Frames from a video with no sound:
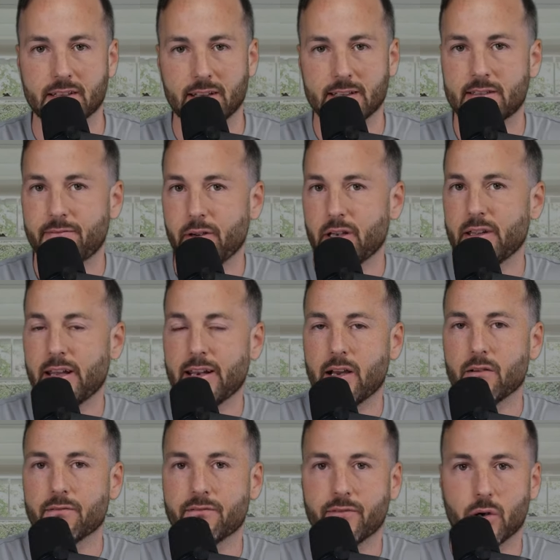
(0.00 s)
Let's figure that
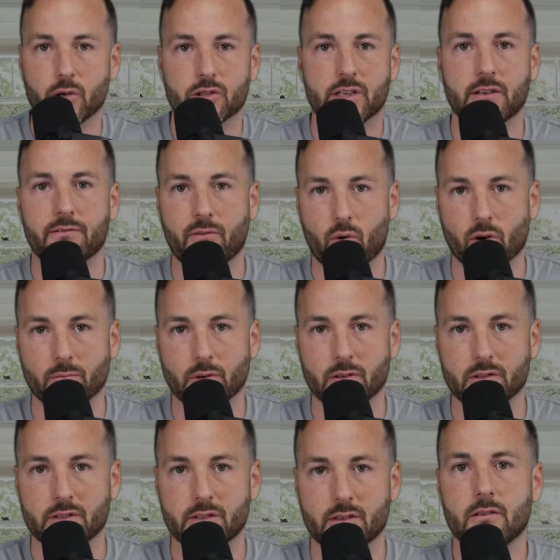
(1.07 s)
out first and
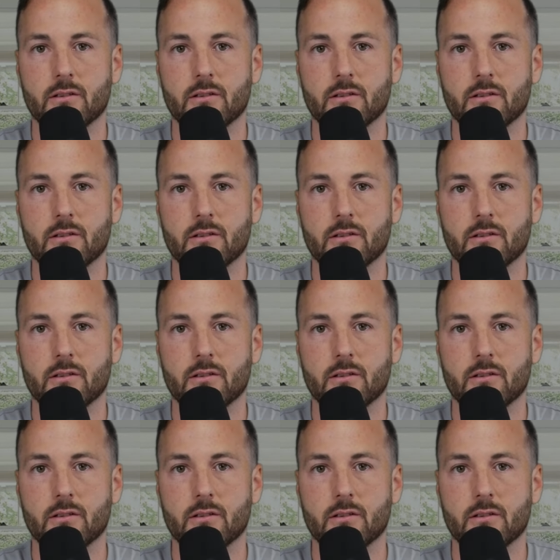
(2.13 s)
foremost.